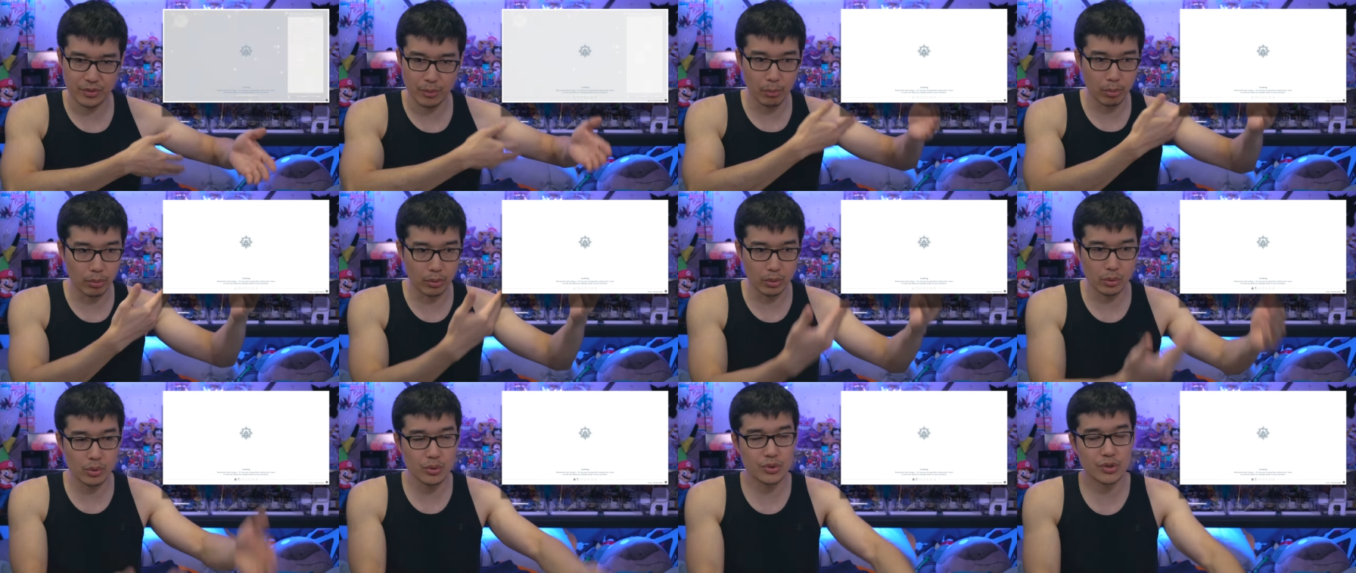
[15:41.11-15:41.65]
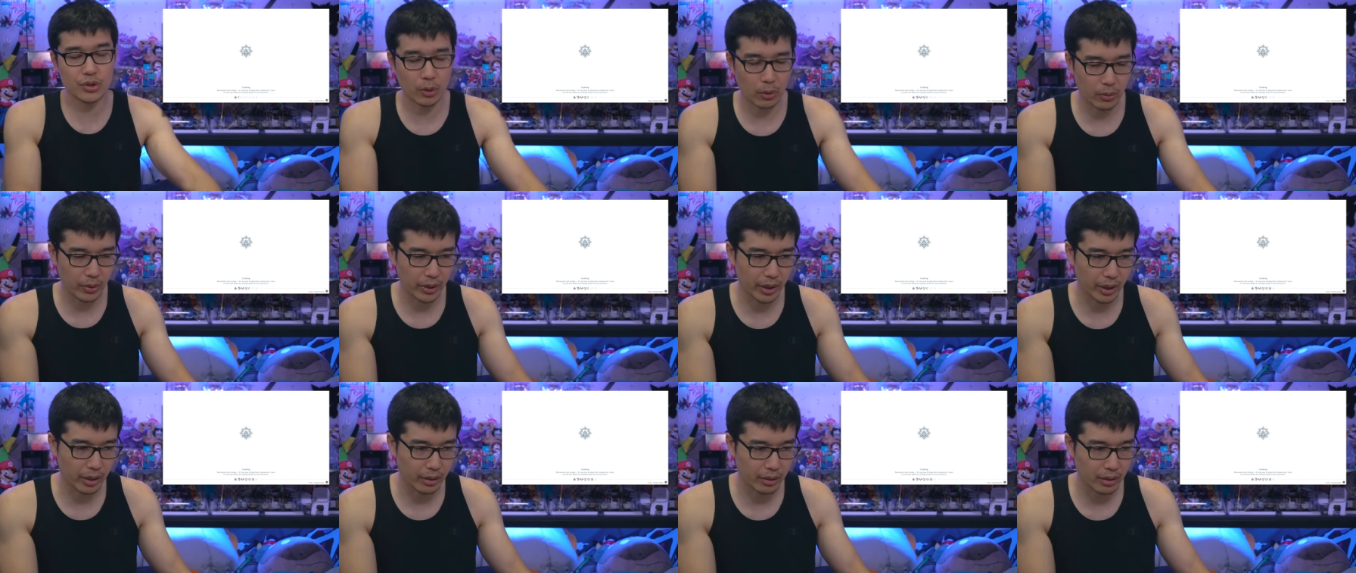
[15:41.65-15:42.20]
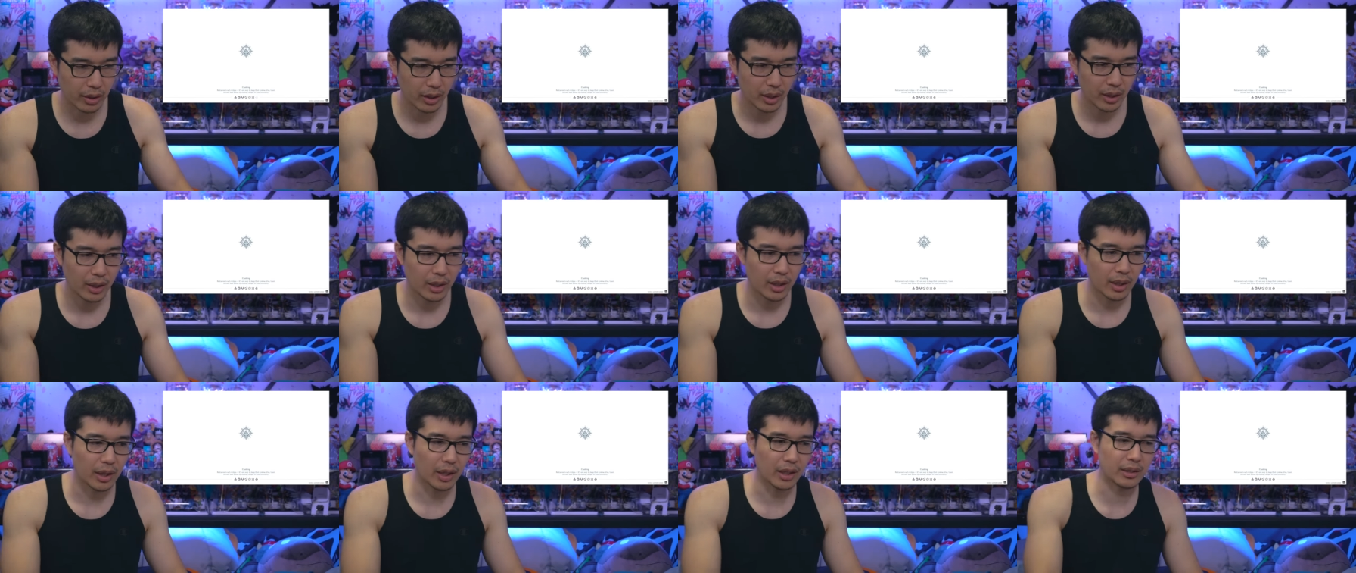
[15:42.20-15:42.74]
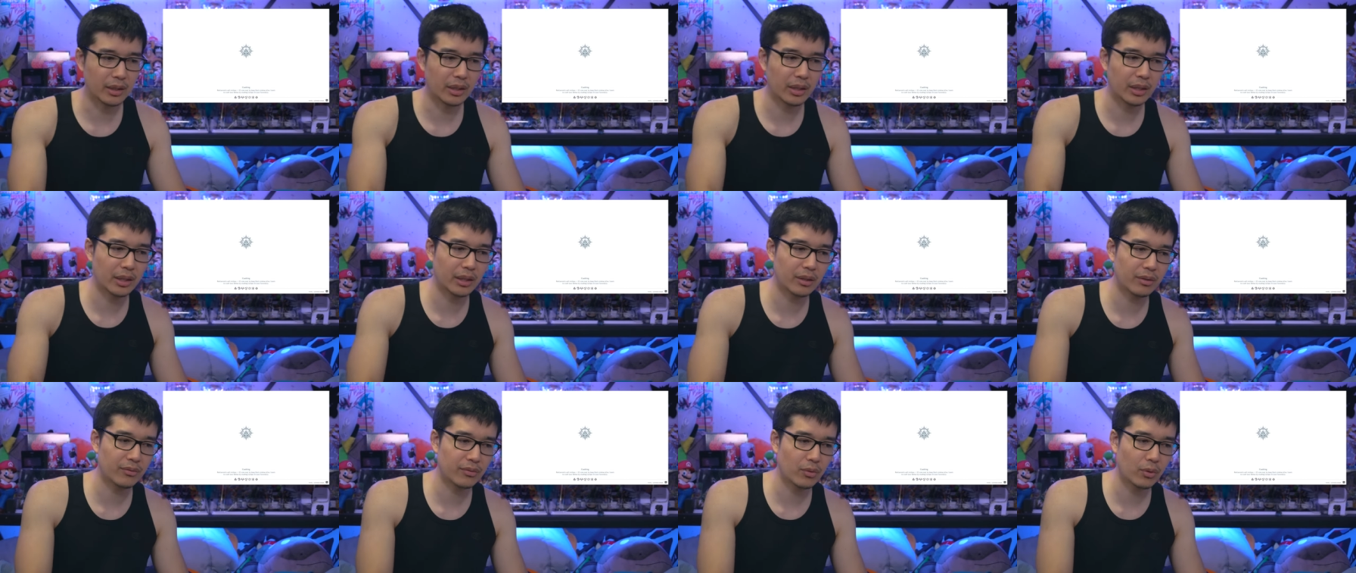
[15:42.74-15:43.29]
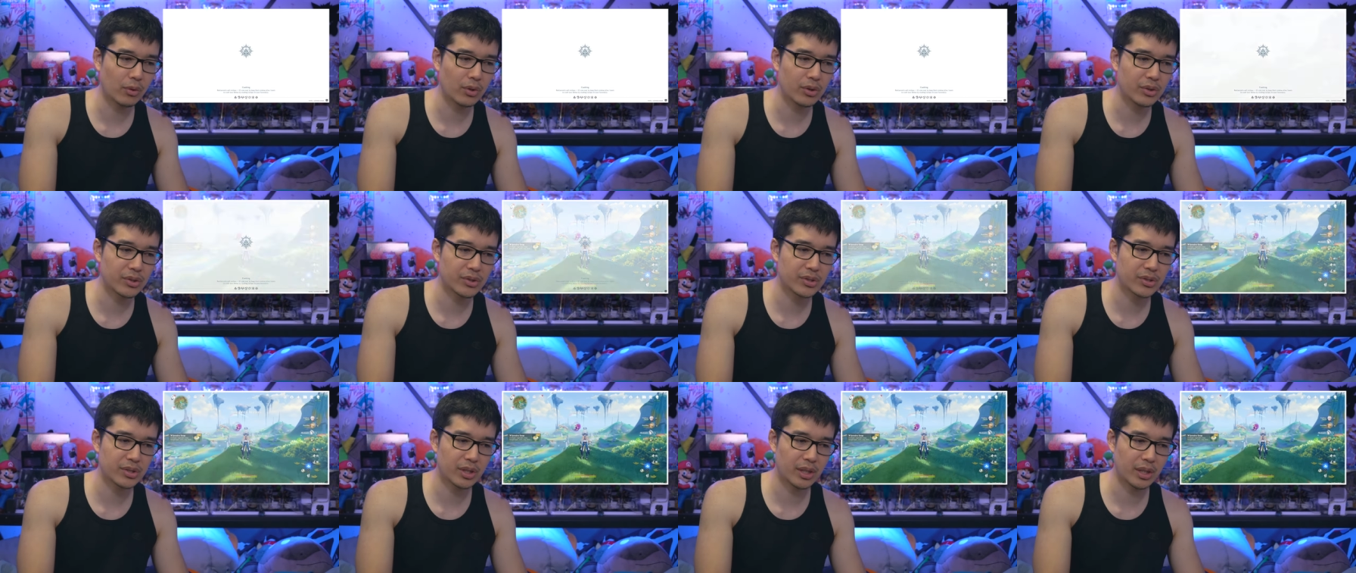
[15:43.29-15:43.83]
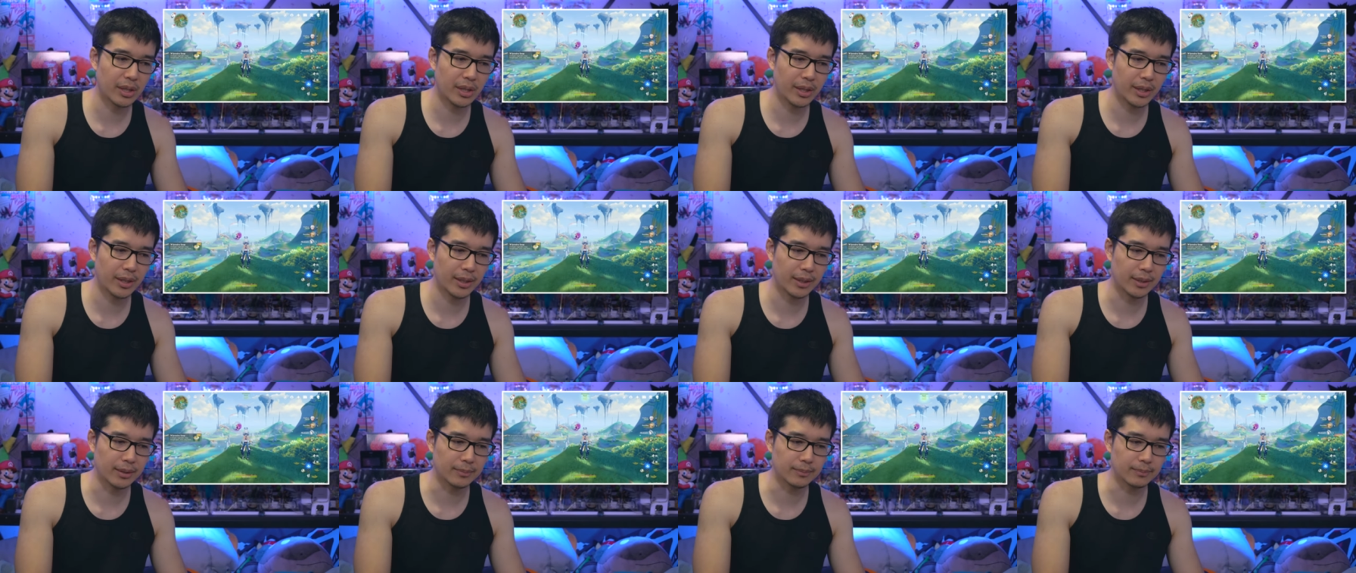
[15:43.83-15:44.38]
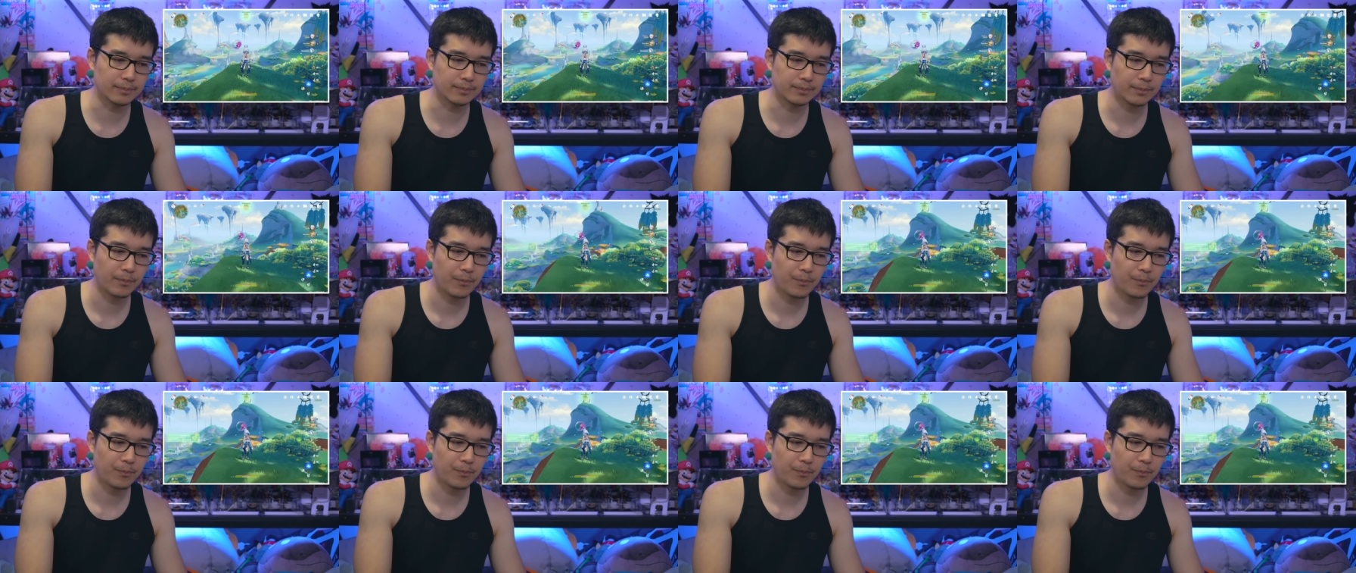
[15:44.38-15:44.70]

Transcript: the Blue Saurian. And then, of course, um,